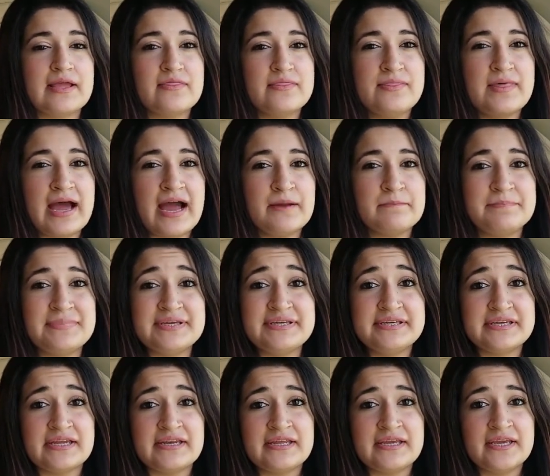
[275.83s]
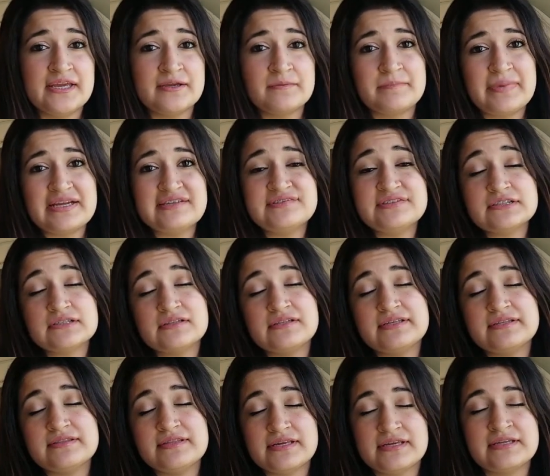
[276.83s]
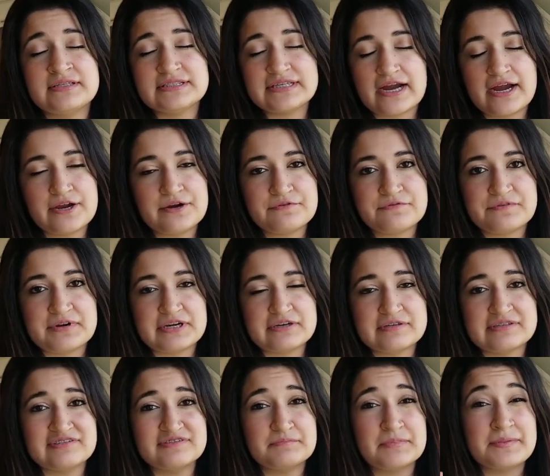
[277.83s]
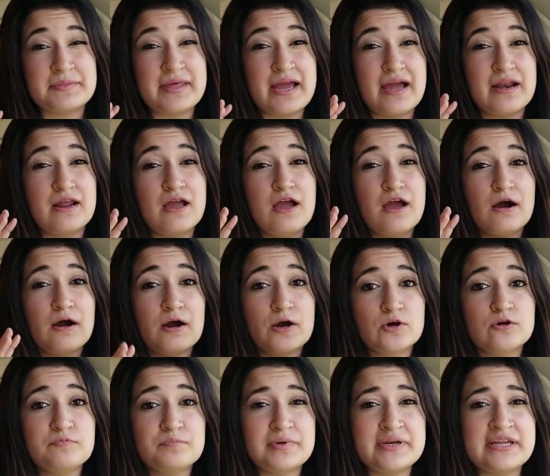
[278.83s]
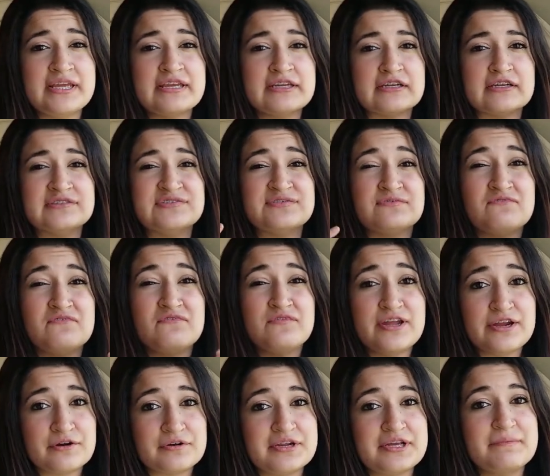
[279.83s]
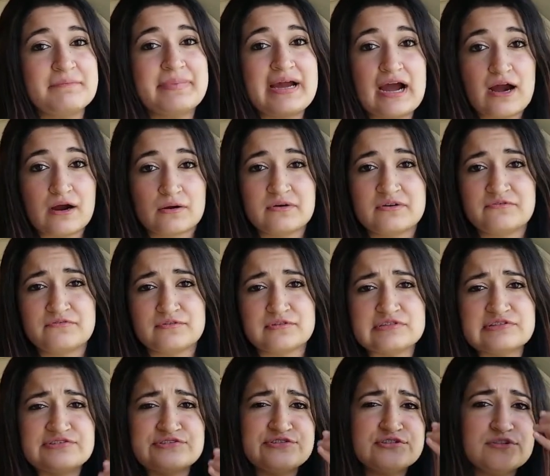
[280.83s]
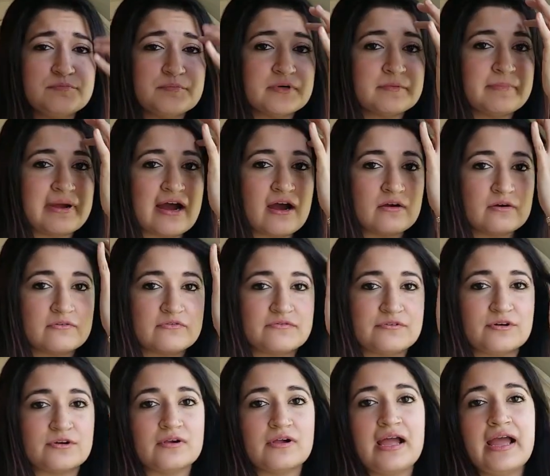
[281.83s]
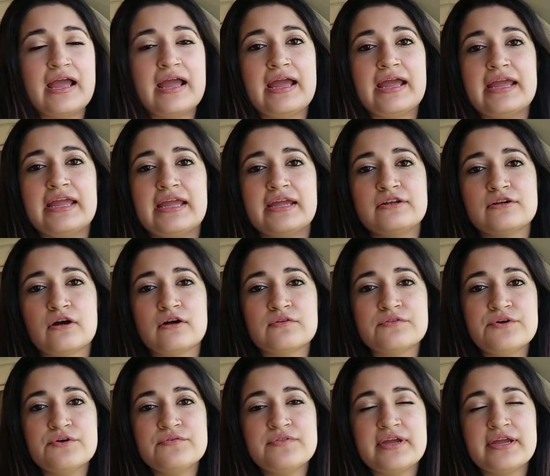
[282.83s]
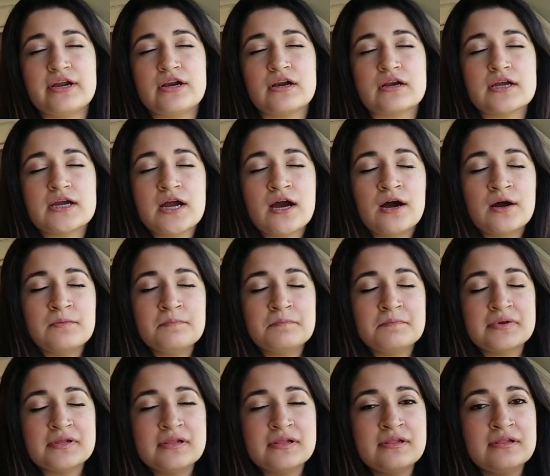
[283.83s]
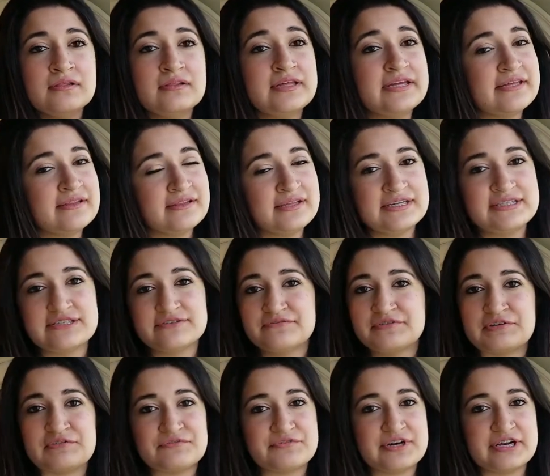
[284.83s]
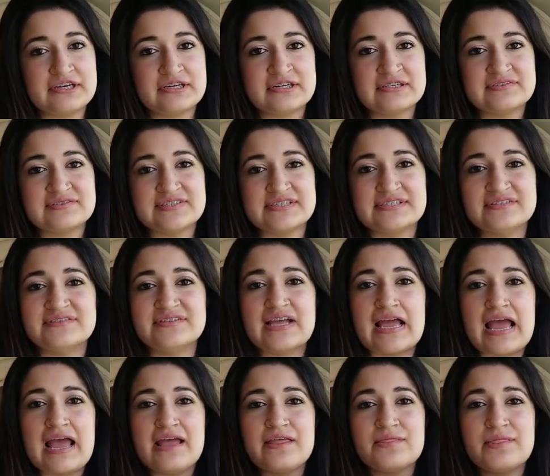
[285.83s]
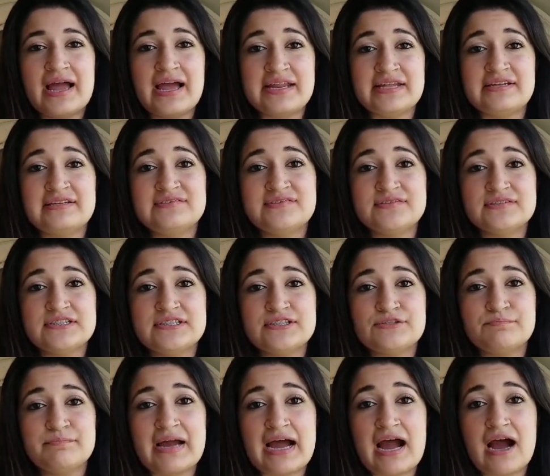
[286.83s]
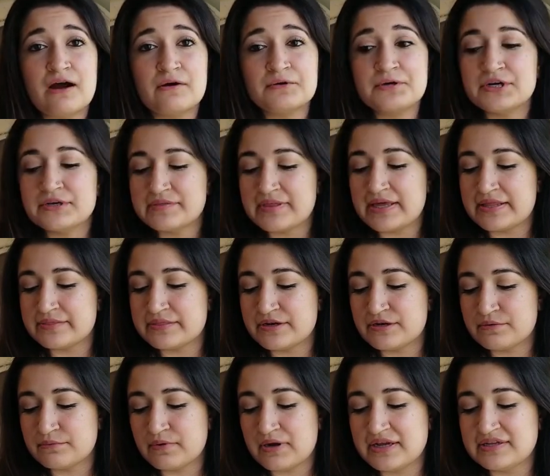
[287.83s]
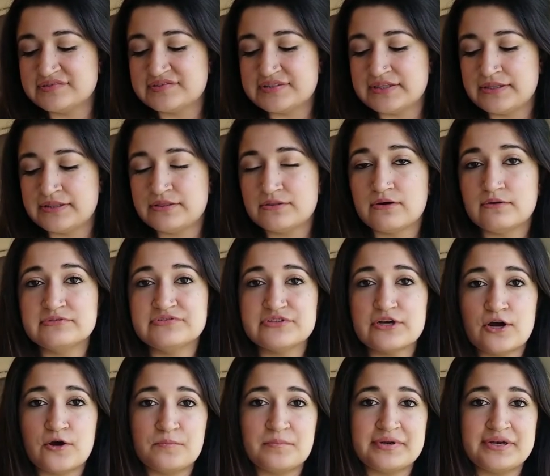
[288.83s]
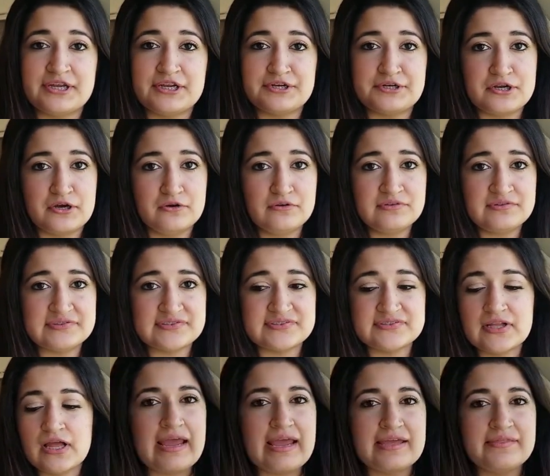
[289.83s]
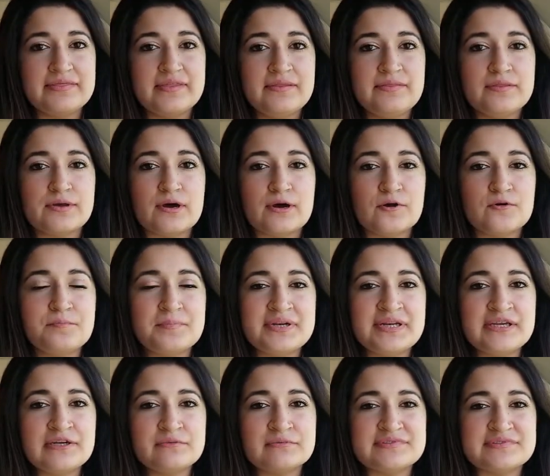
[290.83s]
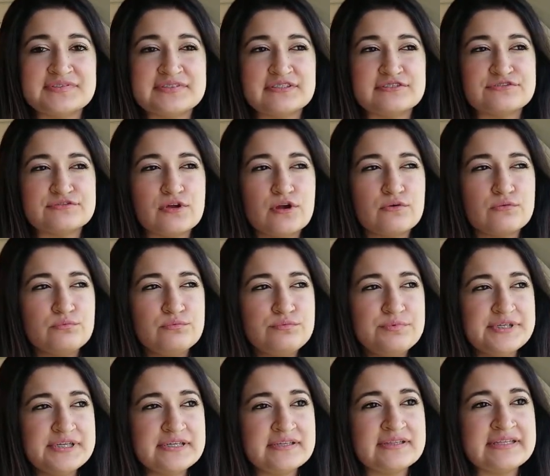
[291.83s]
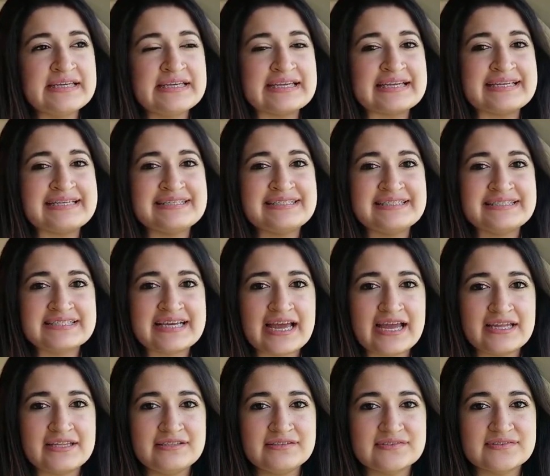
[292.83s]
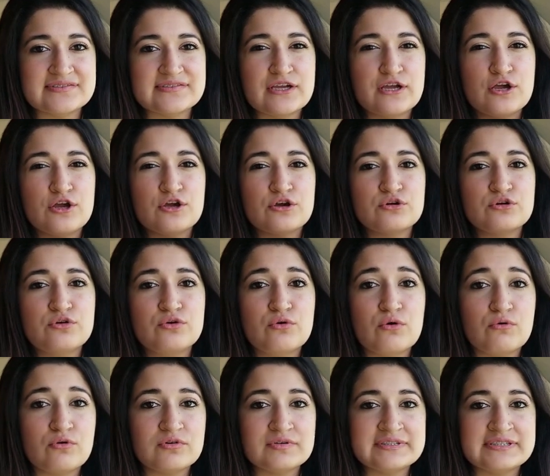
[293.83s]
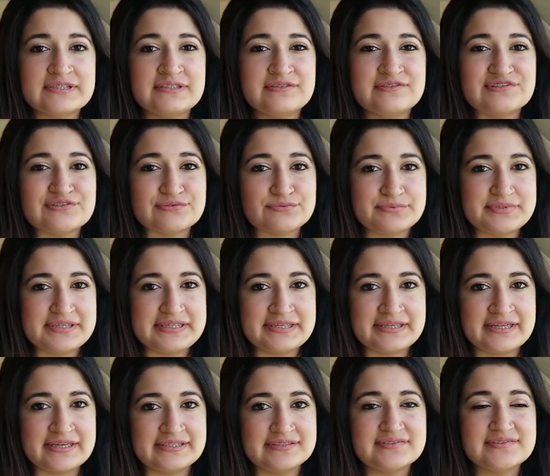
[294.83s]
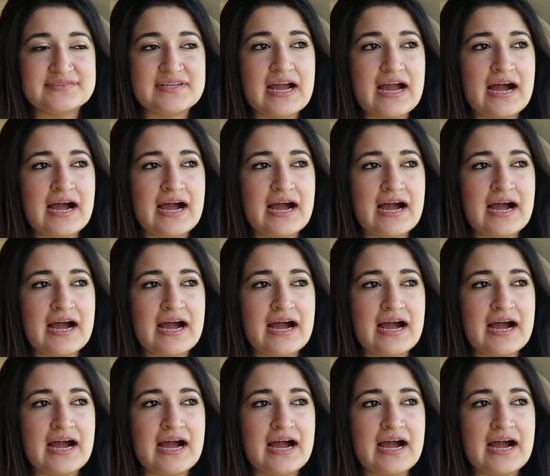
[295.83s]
That beginning, basically the entire fragrance, but that opening is very powerful, super powerful. And although they are completely different fragrances, that is the power that there was in those opening notes. And then the opening was this really intense golden sweetness.